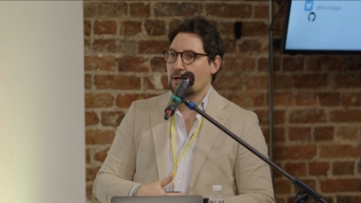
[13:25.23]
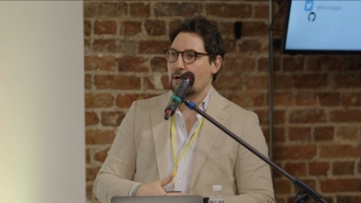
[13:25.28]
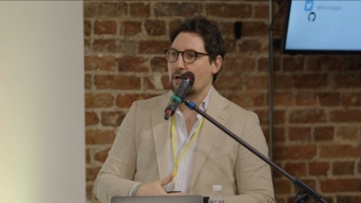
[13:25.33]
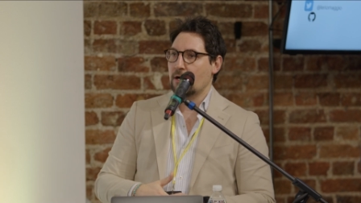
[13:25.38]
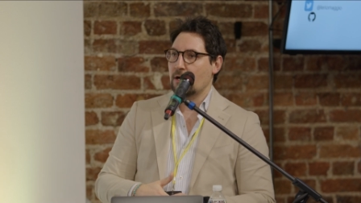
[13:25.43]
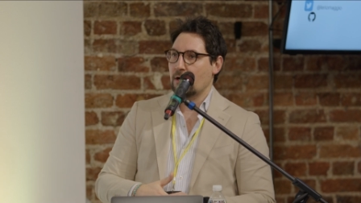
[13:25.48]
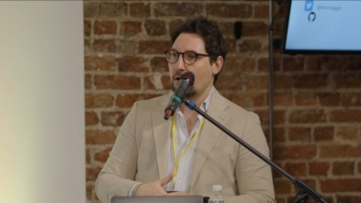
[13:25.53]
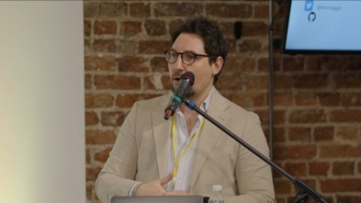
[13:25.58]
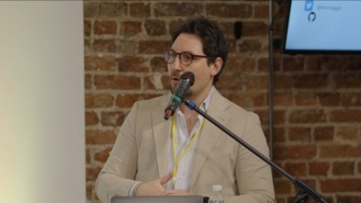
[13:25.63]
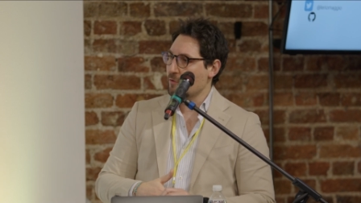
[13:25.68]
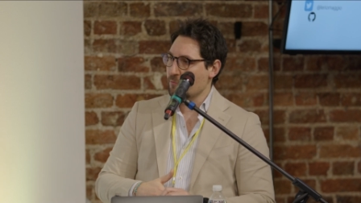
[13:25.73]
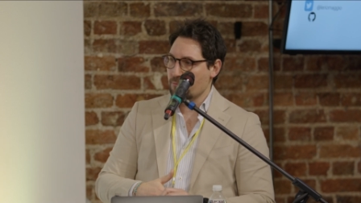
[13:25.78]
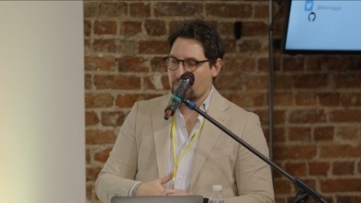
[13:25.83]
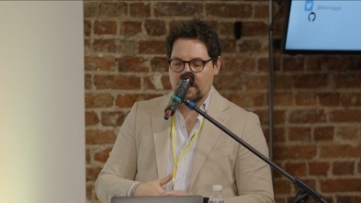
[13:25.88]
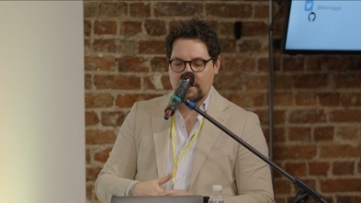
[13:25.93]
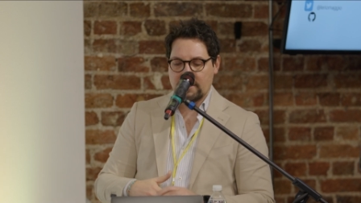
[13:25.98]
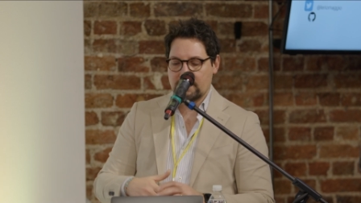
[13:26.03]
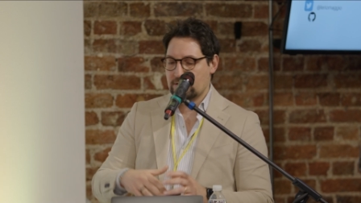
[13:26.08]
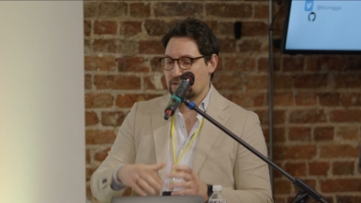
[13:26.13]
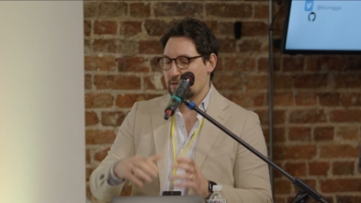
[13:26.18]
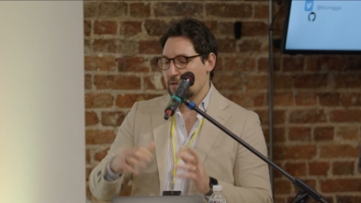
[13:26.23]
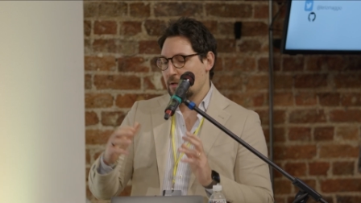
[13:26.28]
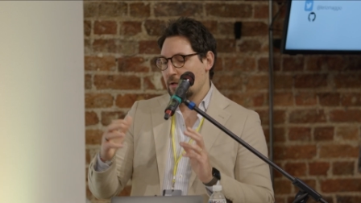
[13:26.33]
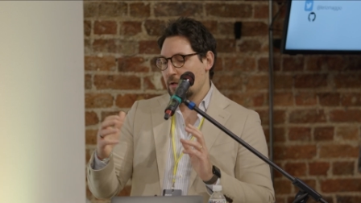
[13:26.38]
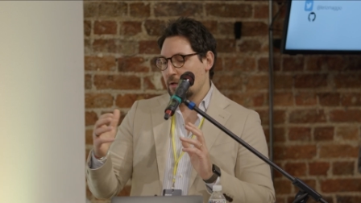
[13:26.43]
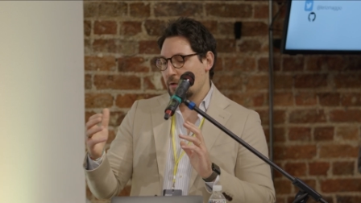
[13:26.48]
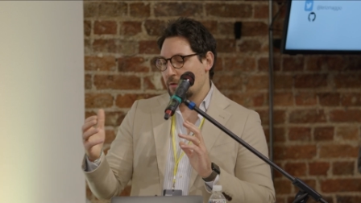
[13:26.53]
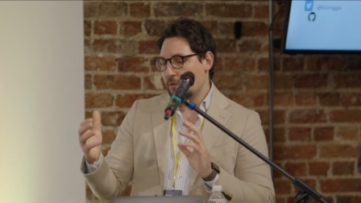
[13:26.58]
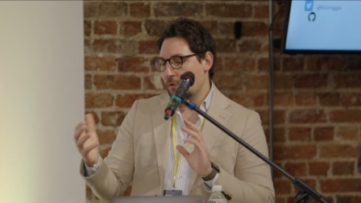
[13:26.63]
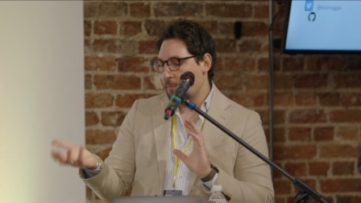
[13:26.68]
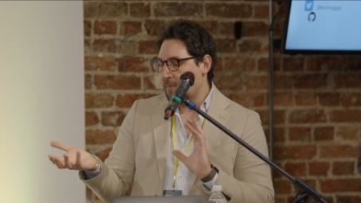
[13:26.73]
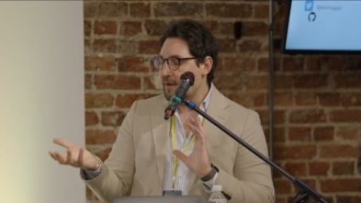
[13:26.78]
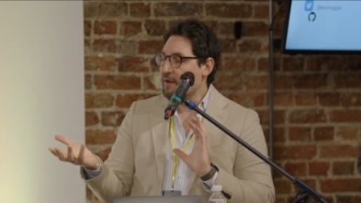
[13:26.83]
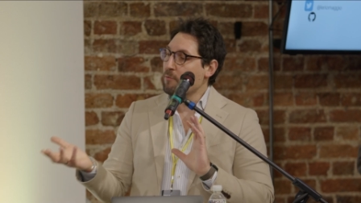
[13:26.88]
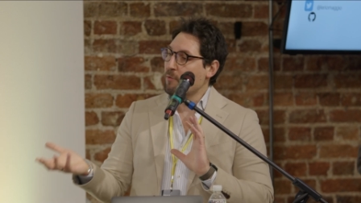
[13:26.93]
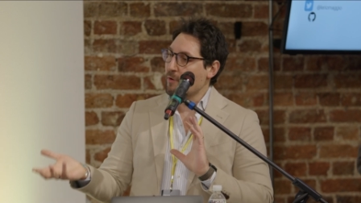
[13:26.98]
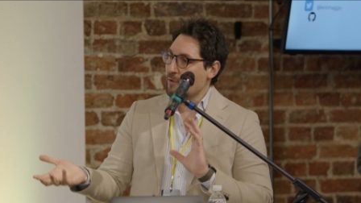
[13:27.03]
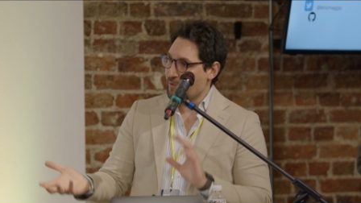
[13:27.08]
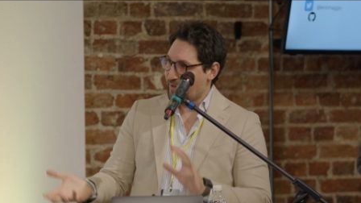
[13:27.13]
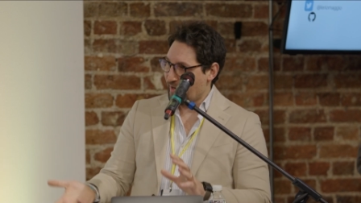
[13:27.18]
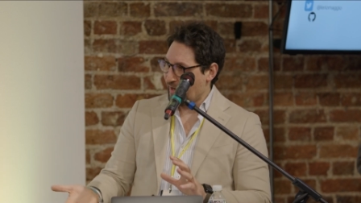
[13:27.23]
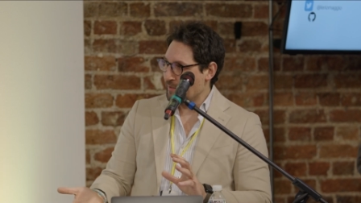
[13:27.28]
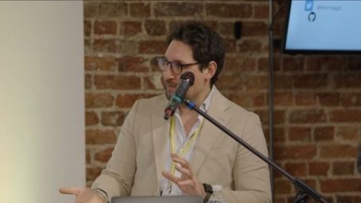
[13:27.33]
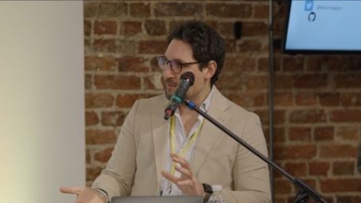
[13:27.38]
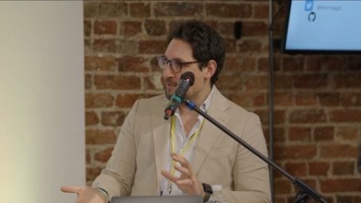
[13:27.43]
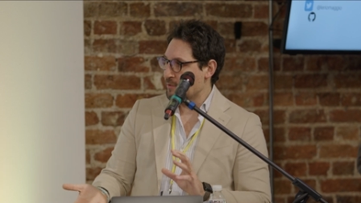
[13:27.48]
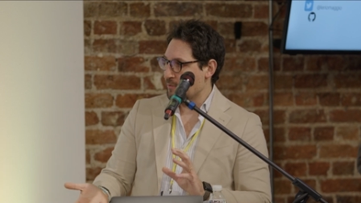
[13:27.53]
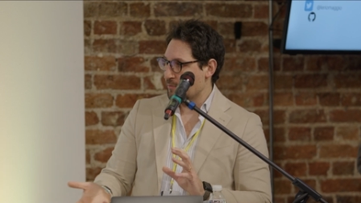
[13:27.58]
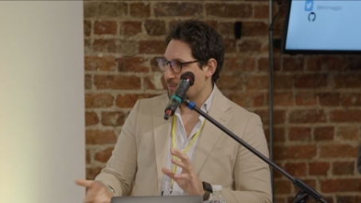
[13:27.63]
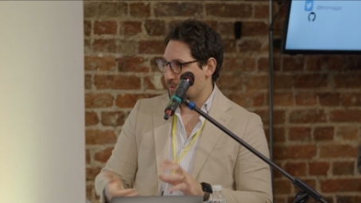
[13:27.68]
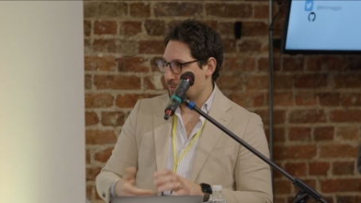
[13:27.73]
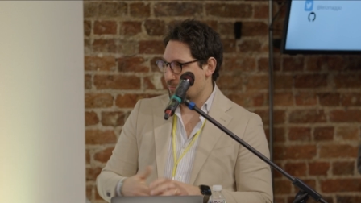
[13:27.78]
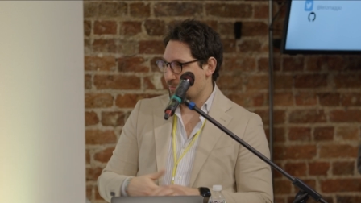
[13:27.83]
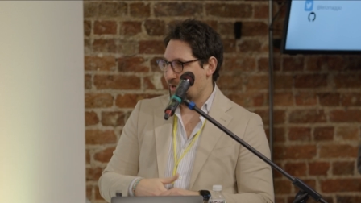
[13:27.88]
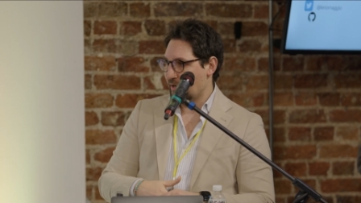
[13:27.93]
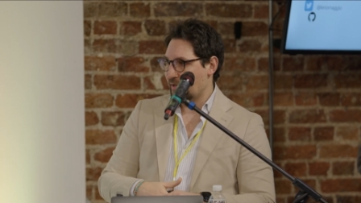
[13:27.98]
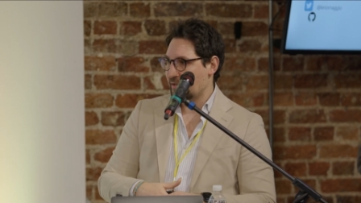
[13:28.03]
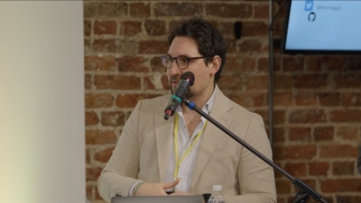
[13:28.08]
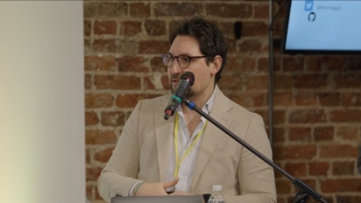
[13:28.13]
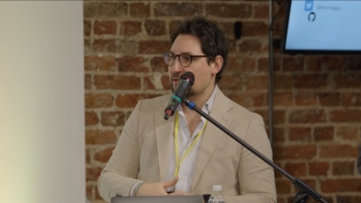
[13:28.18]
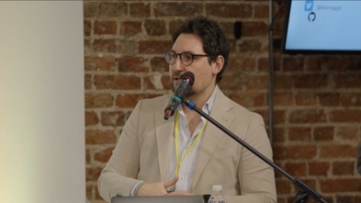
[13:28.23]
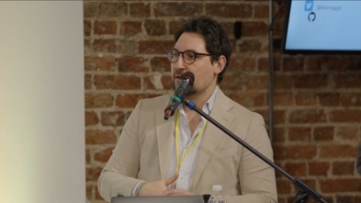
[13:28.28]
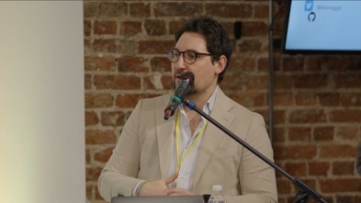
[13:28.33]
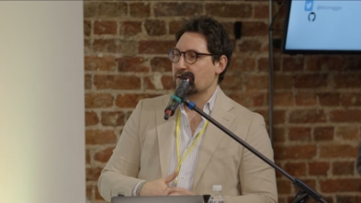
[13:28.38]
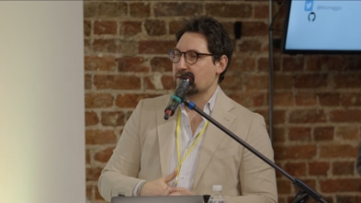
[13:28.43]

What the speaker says: Otherwise, normally what you can do otherwise